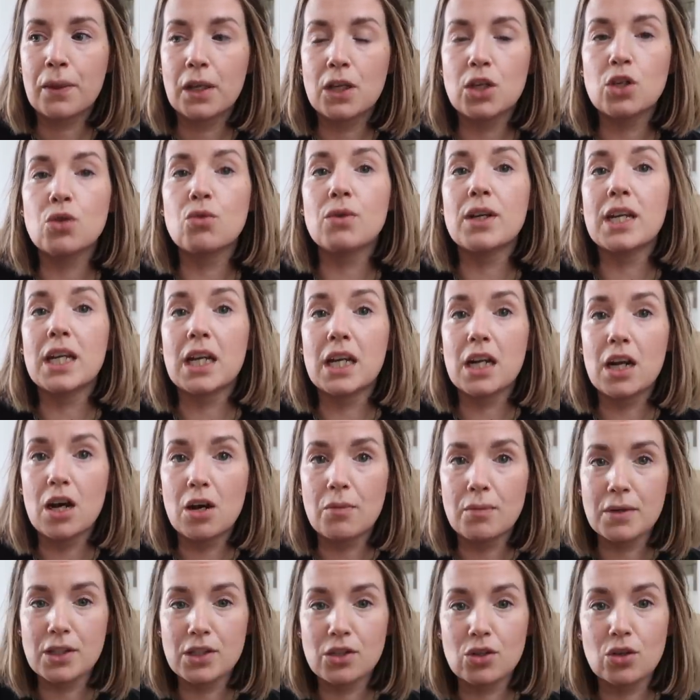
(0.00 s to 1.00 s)
your
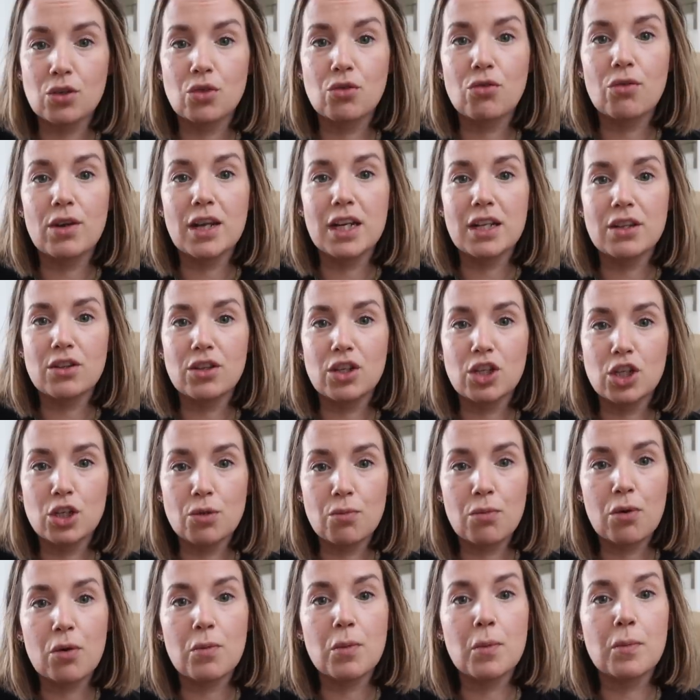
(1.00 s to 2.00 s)
income is so great that
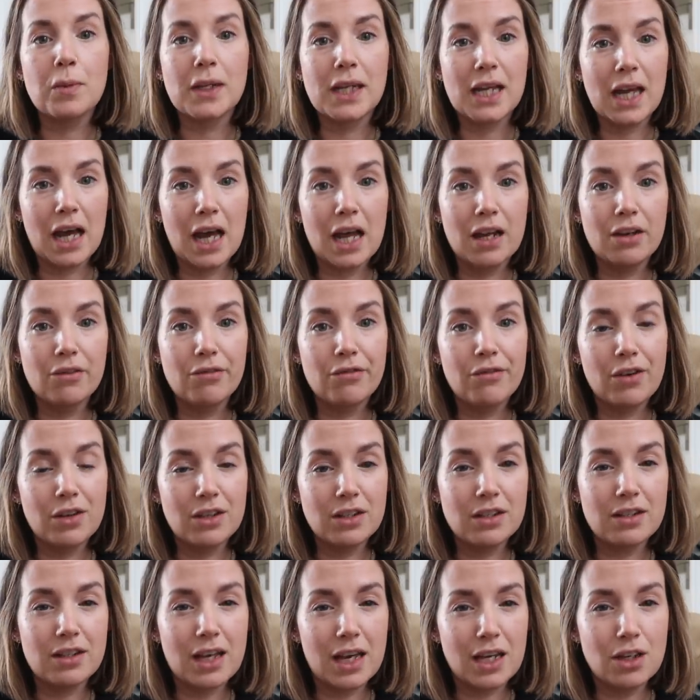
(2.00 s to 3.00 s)
you probably can
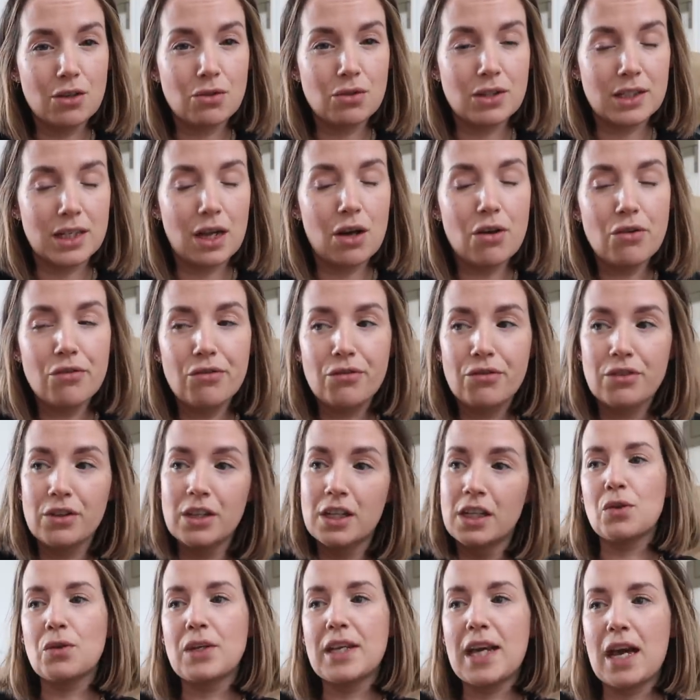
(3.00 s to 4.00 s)
fund that yourself.
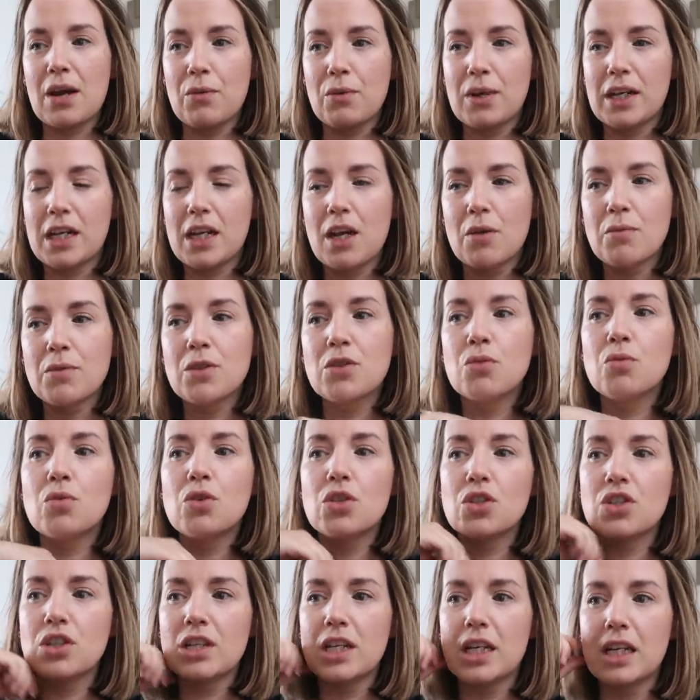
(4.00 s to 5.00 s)
So yeah, when it comes to
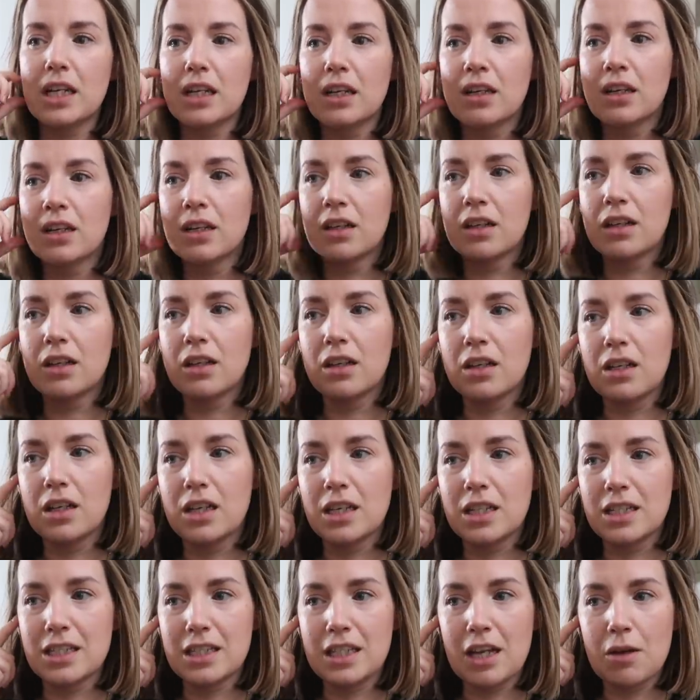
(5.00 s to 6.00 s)
watching
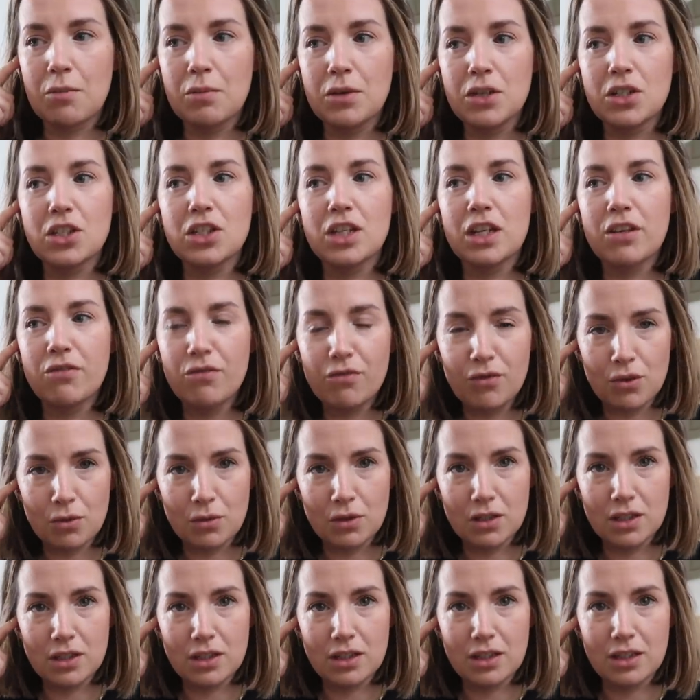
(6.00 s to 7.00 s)
established
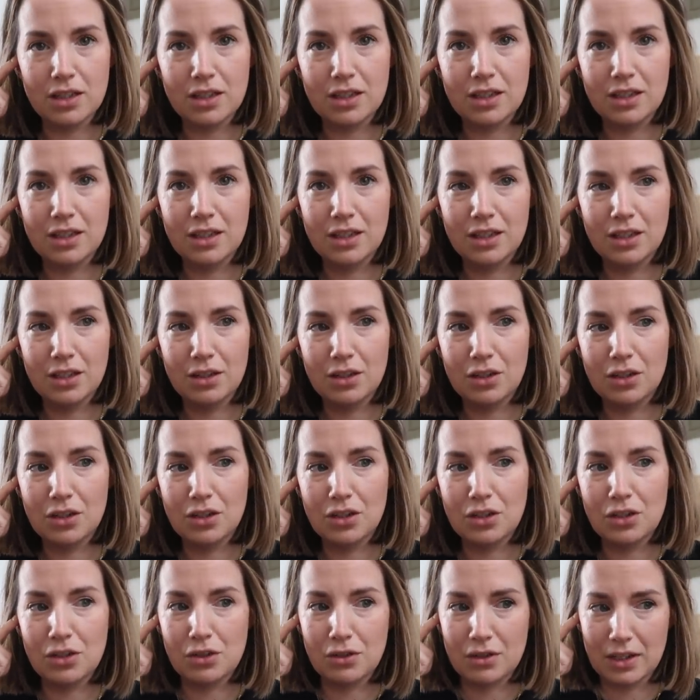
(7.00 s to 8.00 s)
influencers
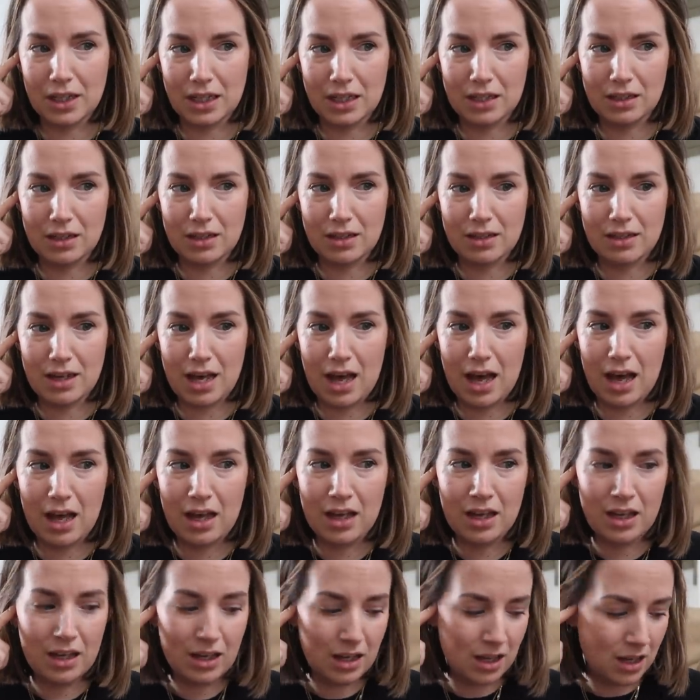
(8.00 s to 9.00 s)
do things like that,
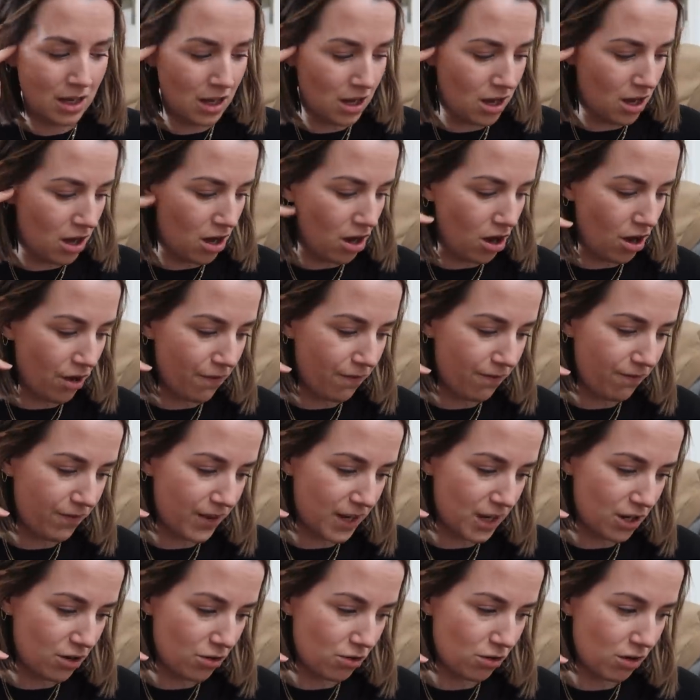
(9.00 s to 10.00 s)
I
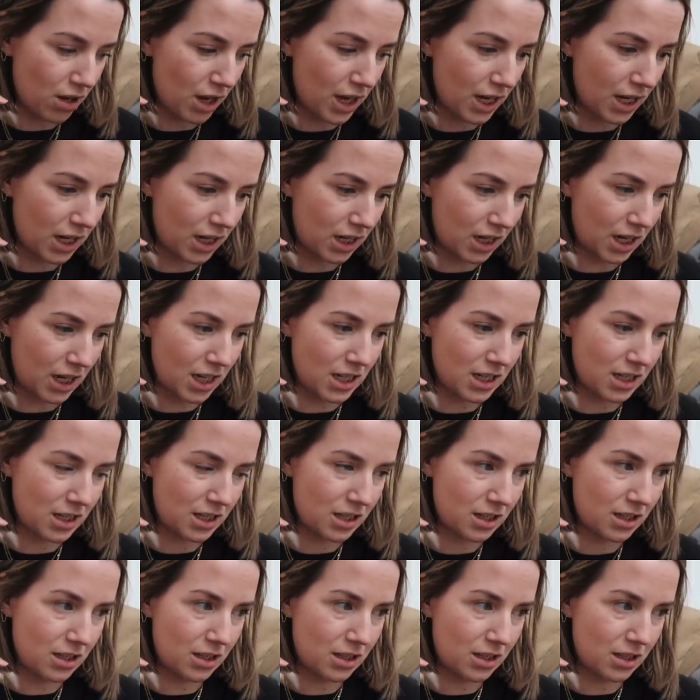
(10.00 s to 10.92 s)
feel like it's